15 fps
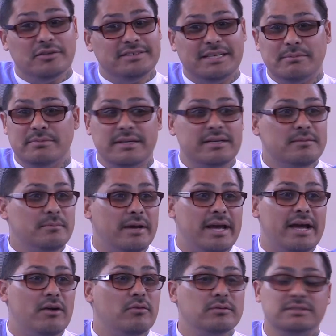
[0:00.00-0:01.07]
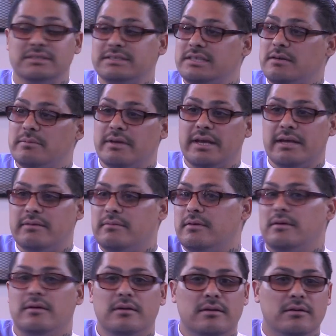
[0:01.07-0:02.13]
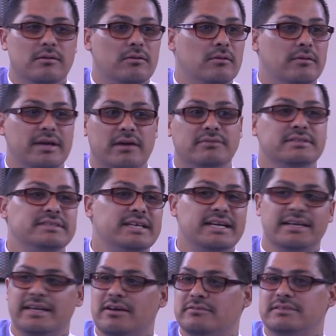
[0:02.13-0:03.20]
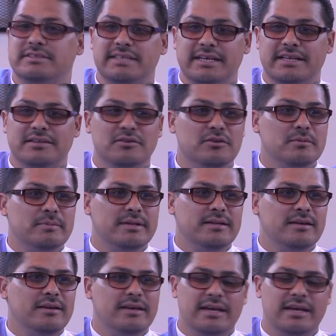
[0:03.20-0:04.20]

Same thing. My aunt always would tell me, "Hey, count to ten, count to ten. You know what I mean?